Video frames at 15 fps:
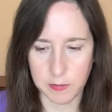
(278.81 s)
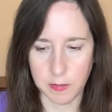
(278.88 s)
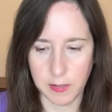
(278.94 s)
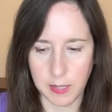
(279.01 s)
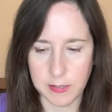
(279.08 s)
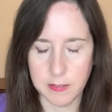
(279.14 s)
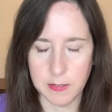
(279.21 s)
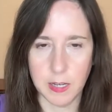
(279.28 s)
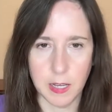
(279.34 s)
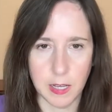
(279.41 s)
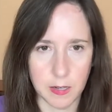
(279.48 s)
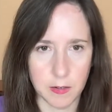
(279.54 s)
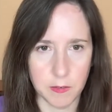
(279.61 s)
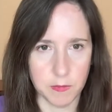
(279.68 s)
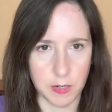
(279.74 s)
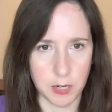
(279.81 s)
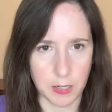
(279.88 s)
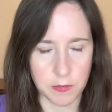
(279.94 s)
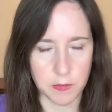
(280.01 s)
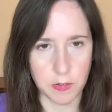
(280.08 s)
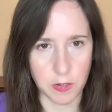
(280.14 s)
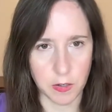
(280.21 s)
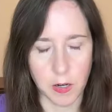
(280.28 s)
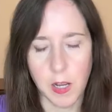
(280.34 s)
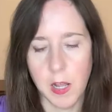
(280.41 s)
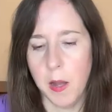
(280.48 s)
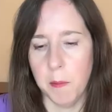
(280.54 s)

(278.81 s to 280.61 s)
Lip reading: So that's the end of next year.